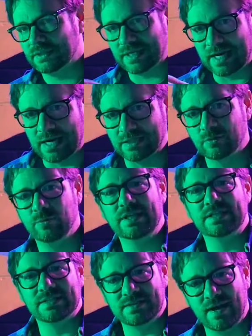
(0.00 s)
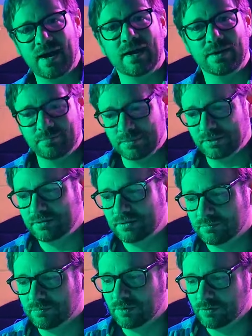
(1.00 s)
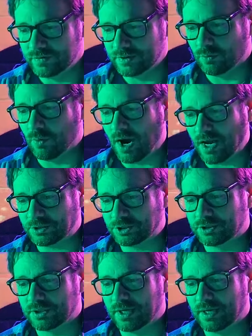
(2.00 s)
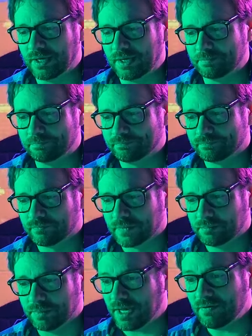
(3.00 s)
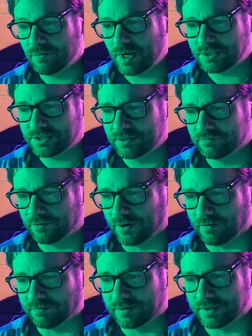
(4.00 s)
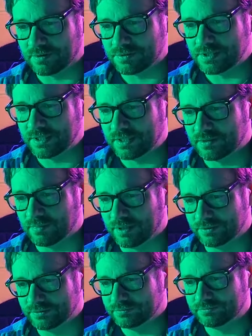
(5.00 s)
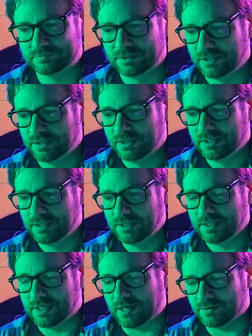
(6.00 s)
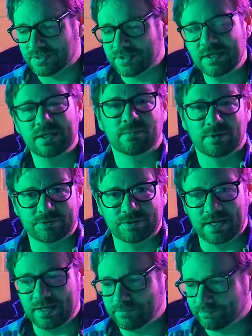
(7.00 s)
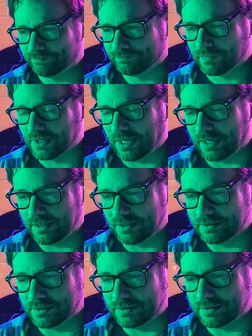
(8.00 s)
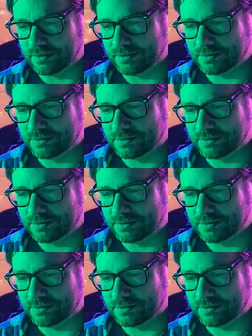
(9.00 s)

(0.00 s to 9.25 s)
Halloween time movie to watch. But I haven't watched it in forever, and I was thinking about that, and it